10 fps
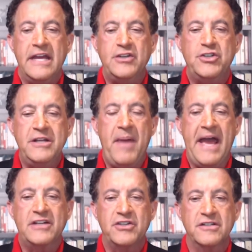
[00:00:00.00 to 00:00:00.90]
And she
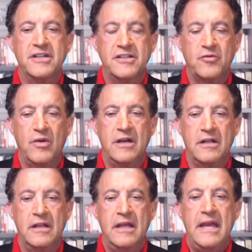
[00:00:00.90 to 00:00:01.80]
bashes
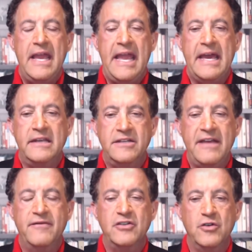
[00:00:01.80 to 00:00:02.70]
Israel, and
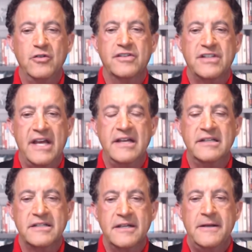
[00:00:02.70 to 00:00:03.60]
David Duke
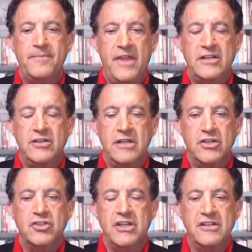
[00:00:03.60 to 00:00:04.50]
says that
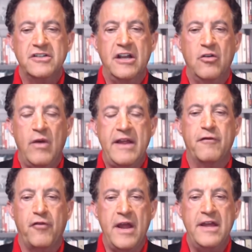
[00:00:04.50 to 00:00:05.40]
she's a
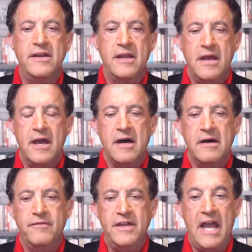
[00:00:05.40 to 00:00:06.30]
great friend
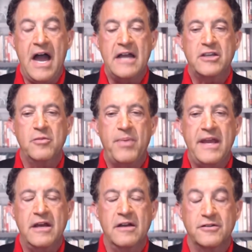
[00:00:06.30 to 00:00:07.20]
of the
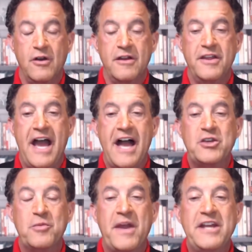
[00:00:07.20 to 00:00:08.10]
occupation
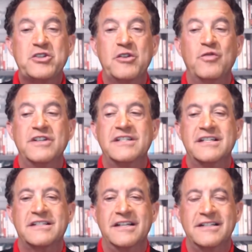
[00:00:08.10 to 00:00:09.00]
resistance.